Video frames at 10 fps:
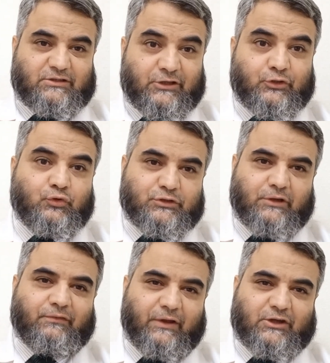induced
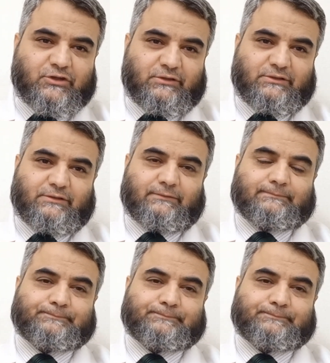infections.